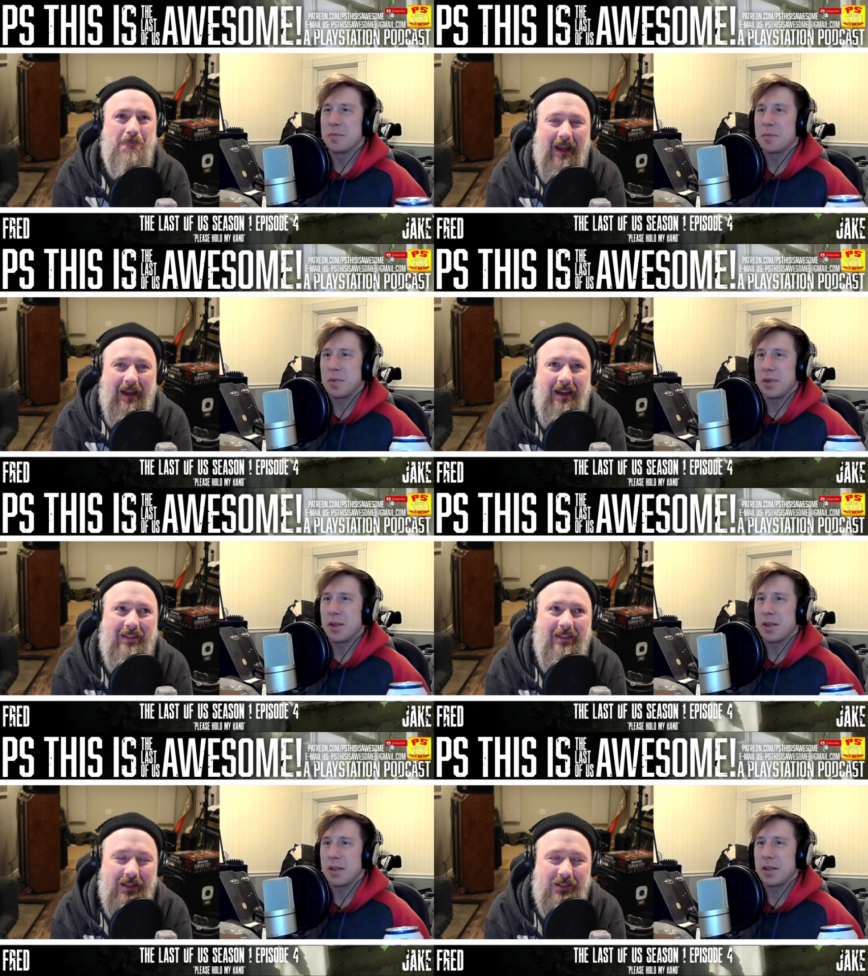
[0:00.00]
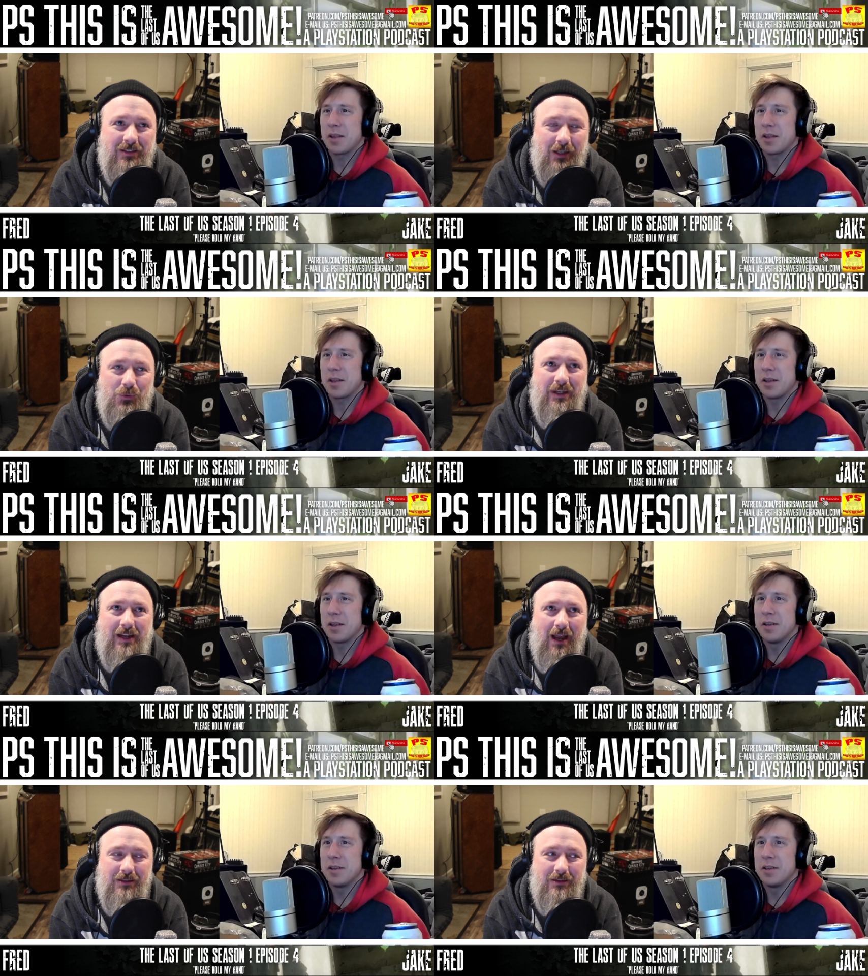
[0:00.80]
Speaker 1: And that's what they
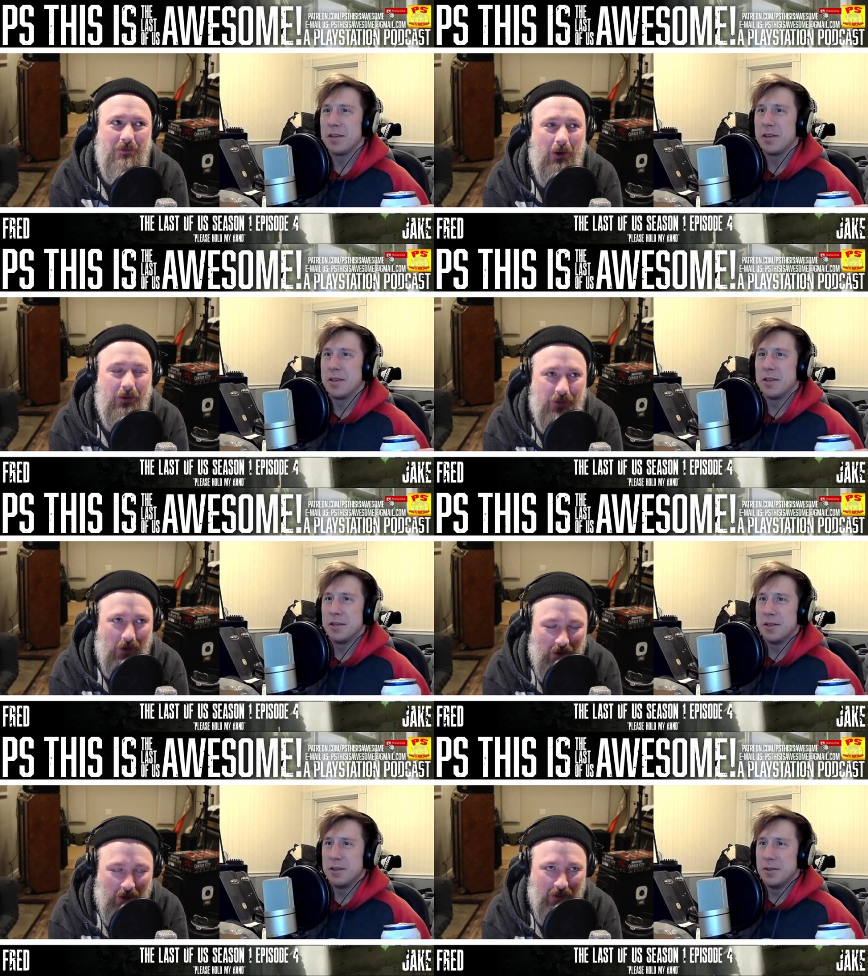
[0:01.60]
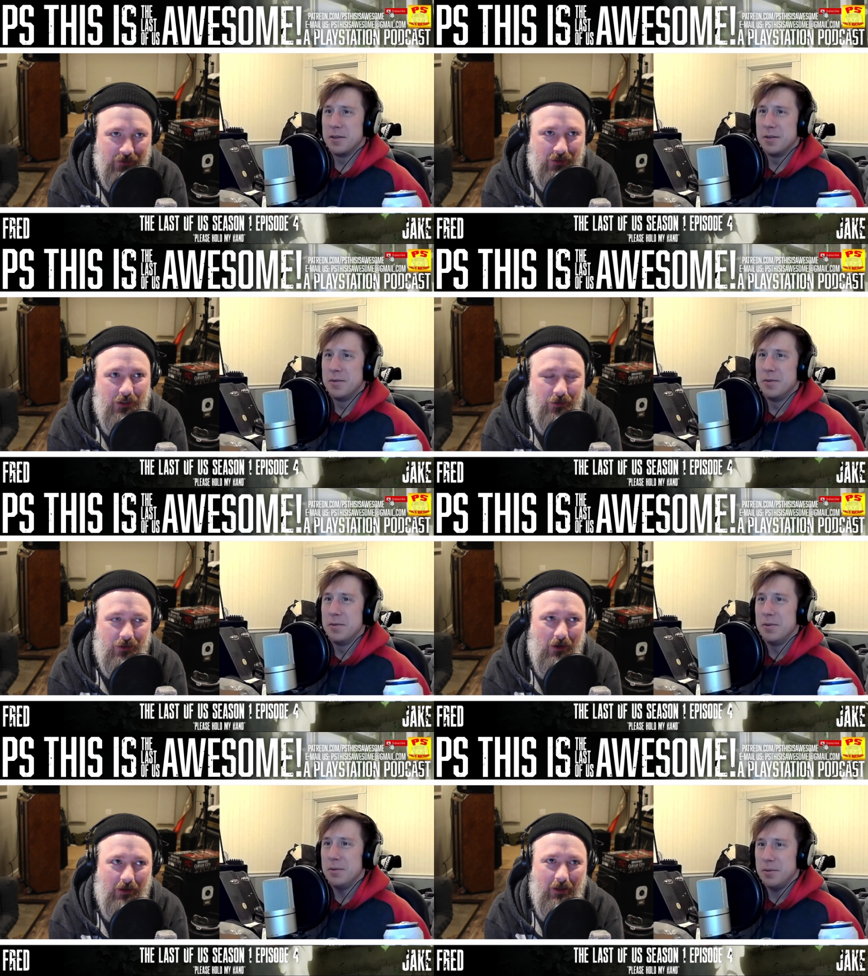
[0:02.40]
cut to the montage that you're
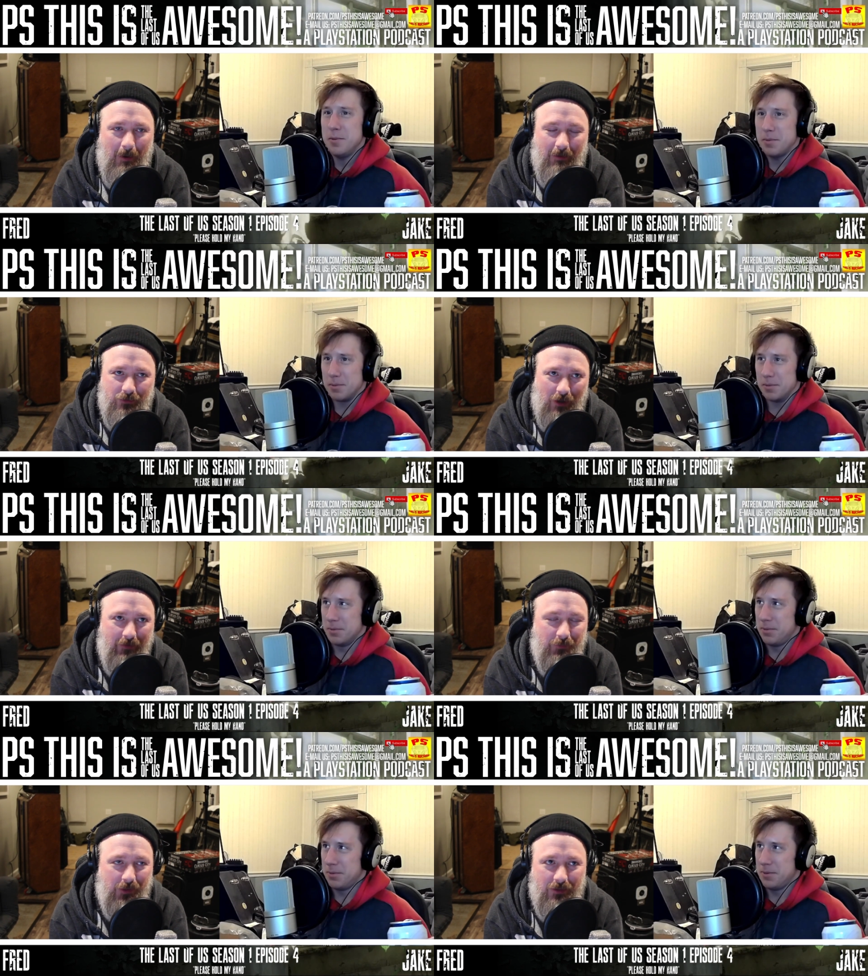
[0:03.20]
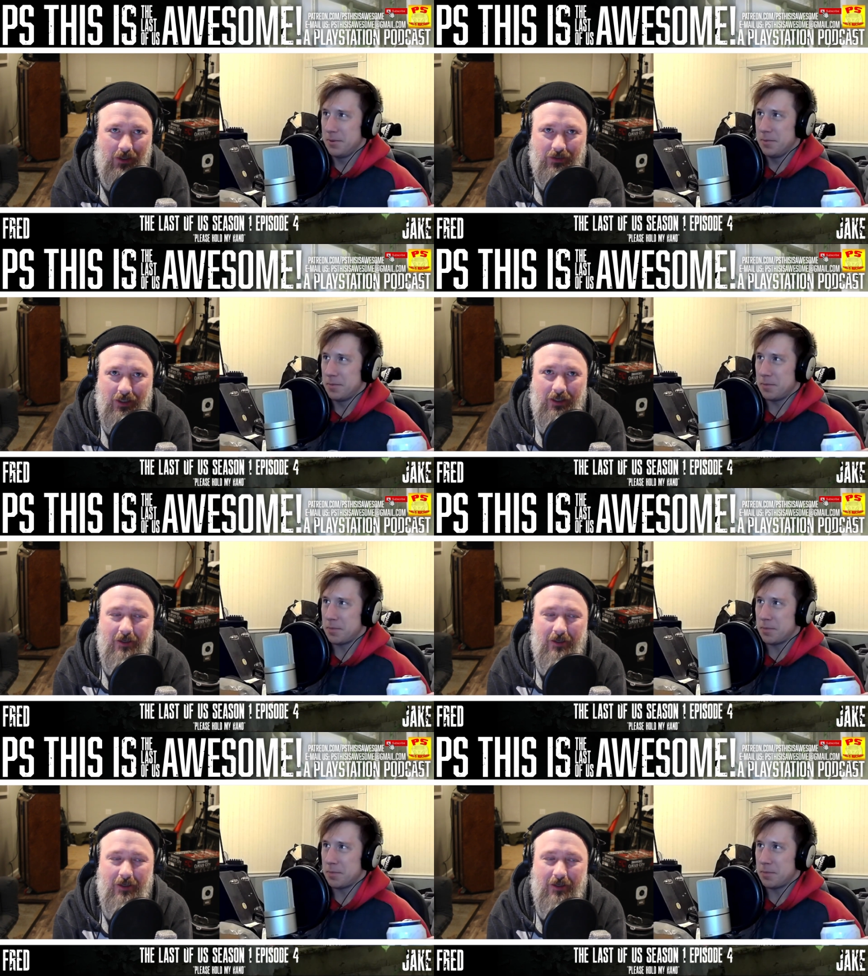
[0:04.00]
talking about, the driving montage.